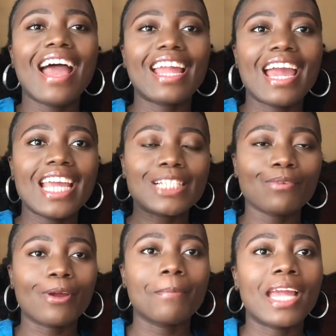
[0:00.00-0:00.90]
guys,
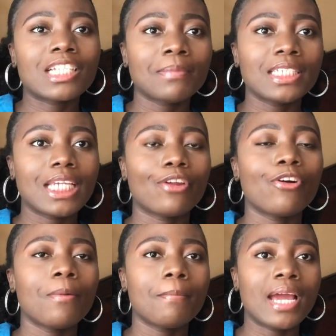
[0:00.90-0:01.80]
welcome back to my
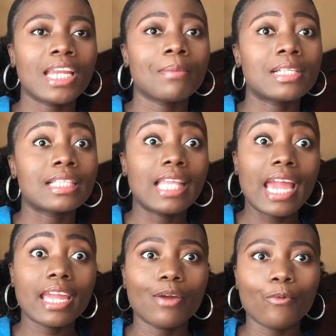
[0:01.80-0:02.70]
channel. My name is
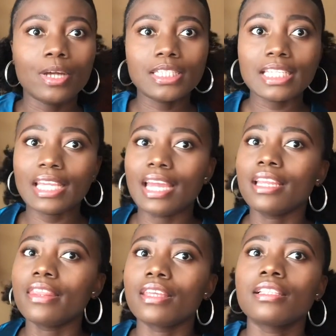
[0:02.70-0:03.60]
Lay, and once
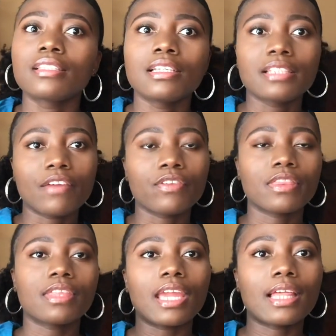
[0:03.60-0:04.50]
again, this is
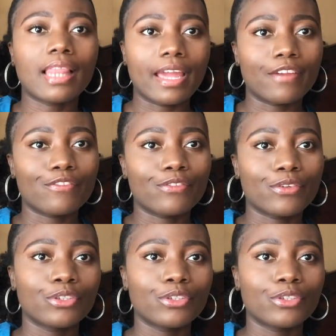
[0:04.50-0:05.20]
Everything Life.